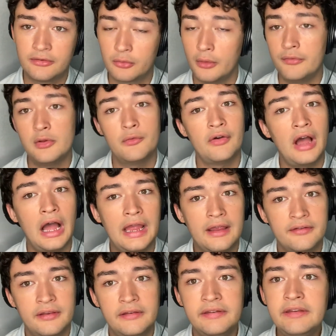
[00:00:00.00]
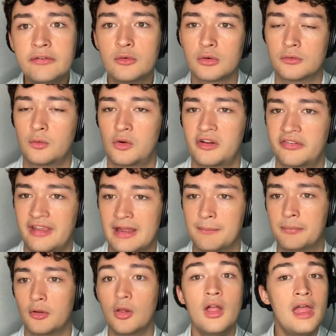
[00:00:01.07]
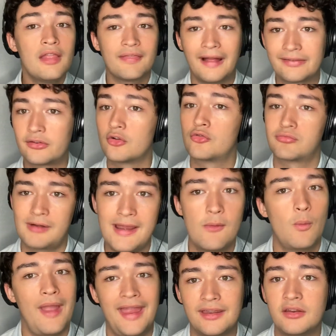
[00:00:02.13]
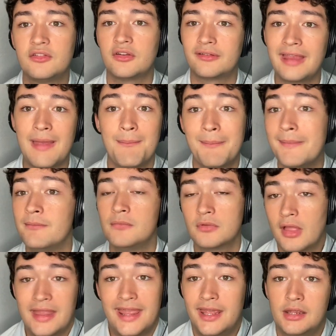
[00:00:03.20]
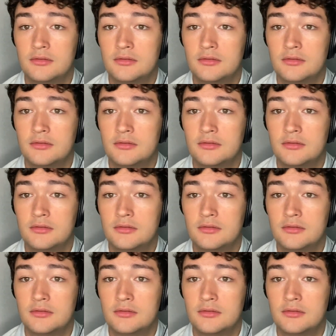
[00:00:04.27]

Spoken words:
So if you have a high SAT score, for example, that's a great way to just get like